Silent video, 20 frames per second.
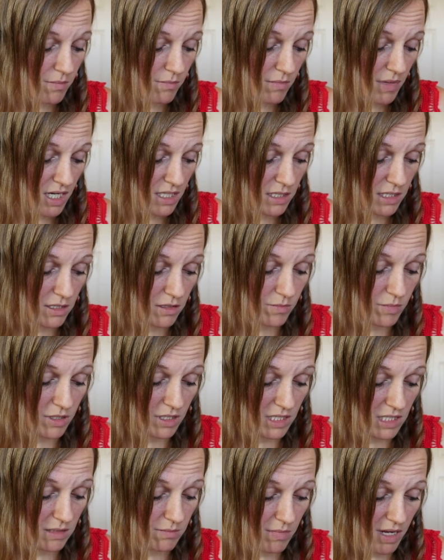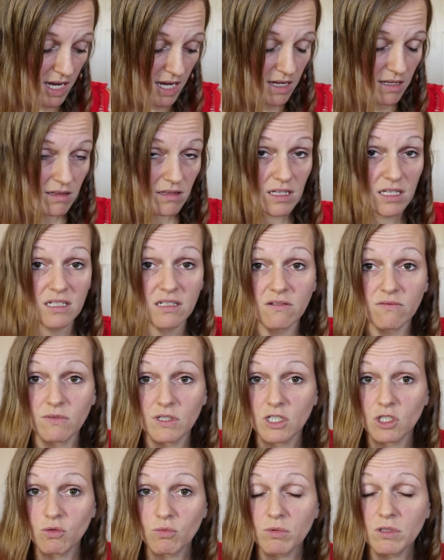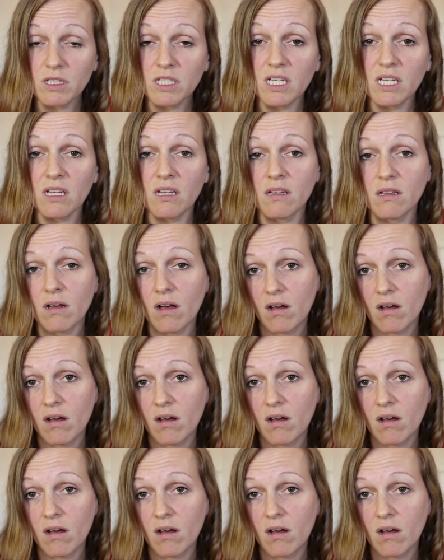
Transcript: Master Books Math individually.